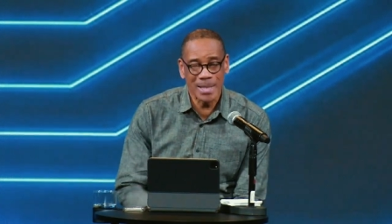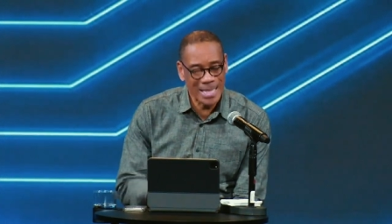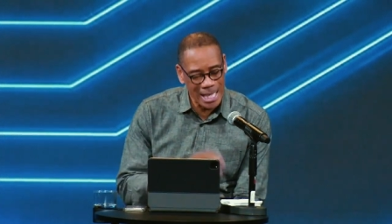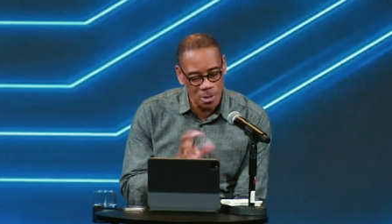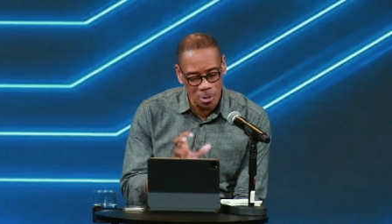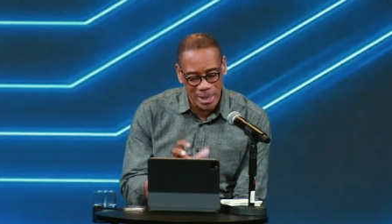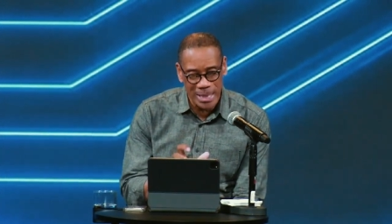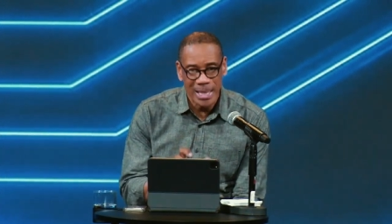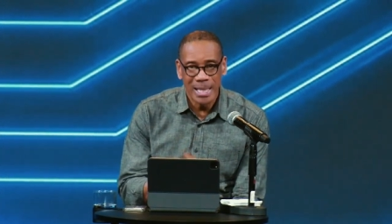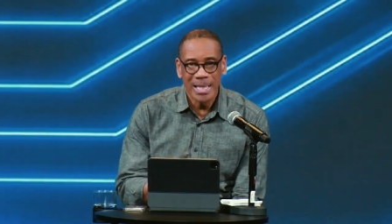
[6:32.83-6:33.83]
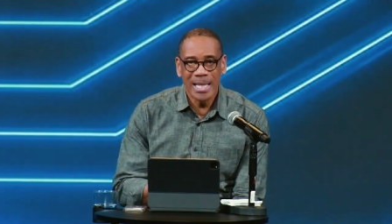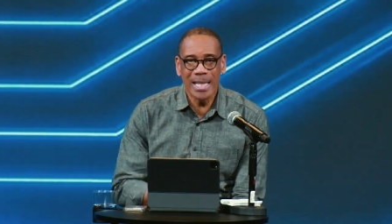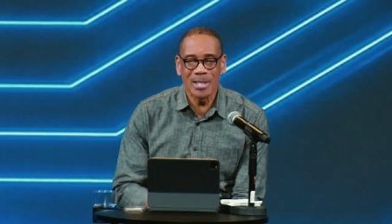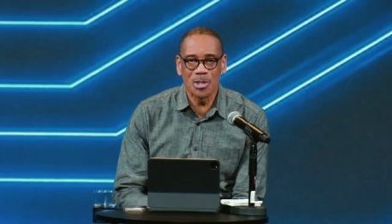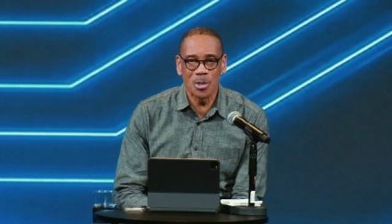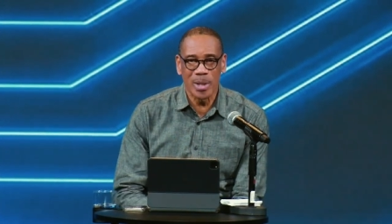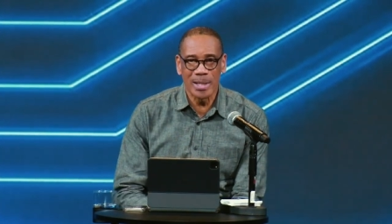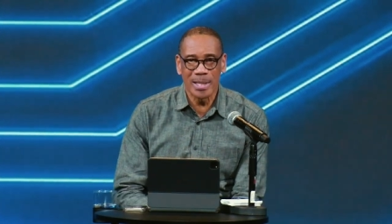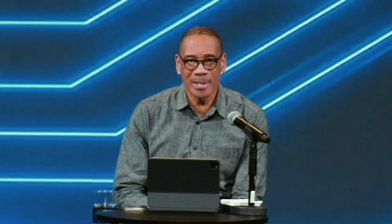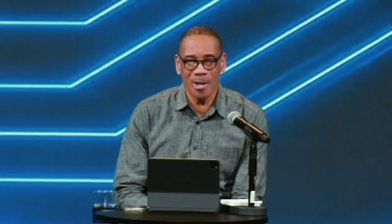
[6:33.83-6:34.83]
Tenderly, he is doing
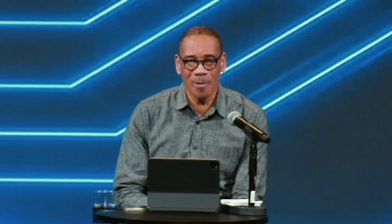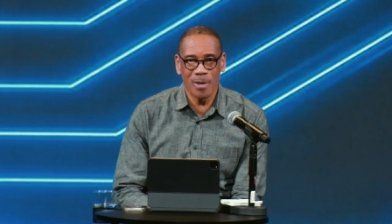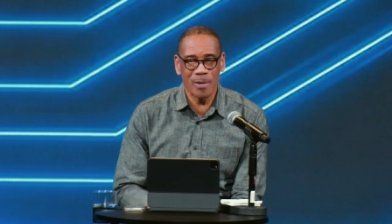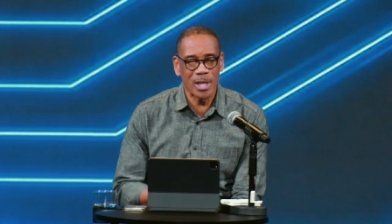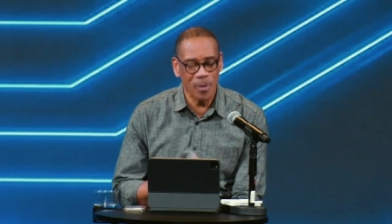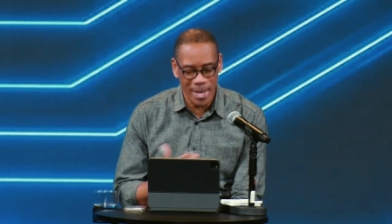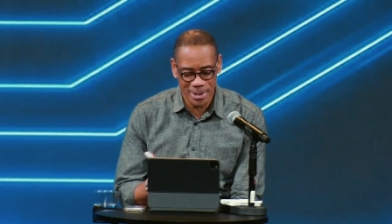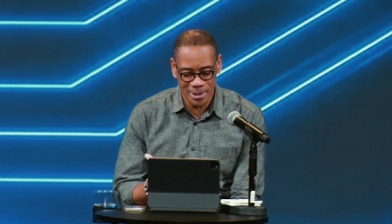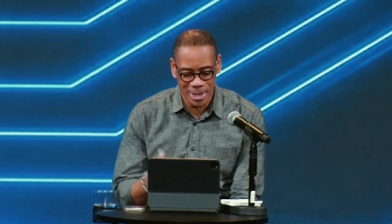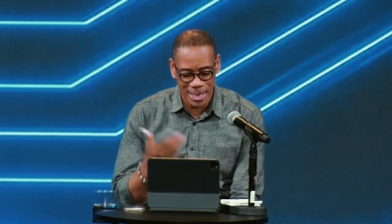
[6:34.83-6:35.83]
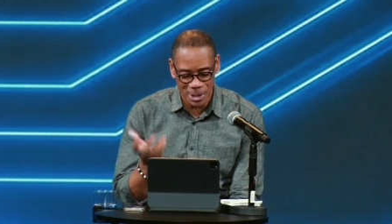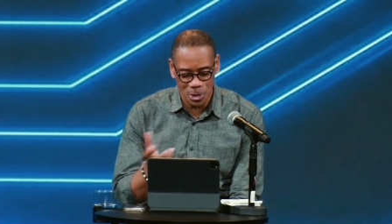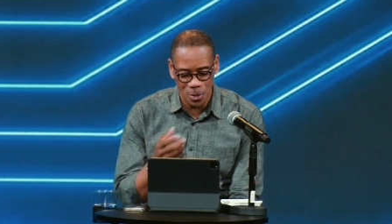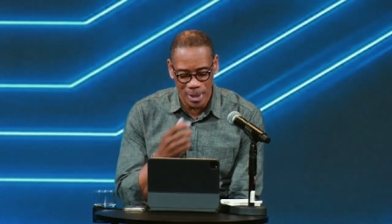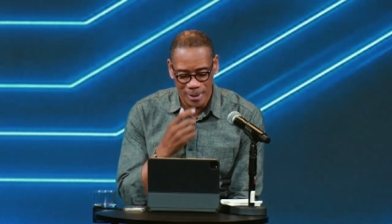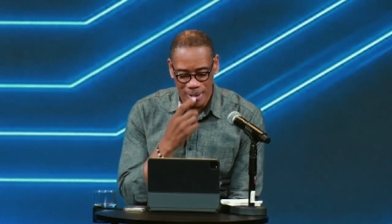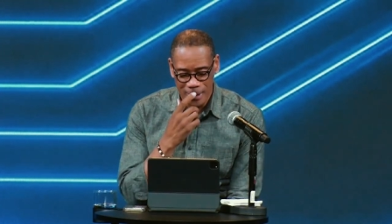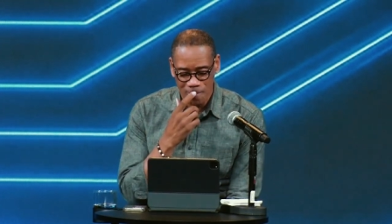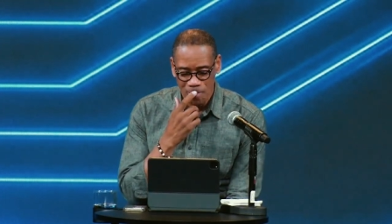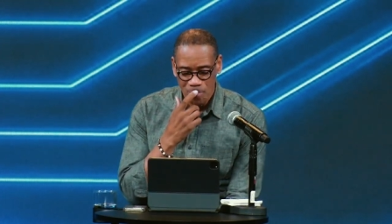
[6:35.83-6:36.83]
this, or very graciously, he's doing this.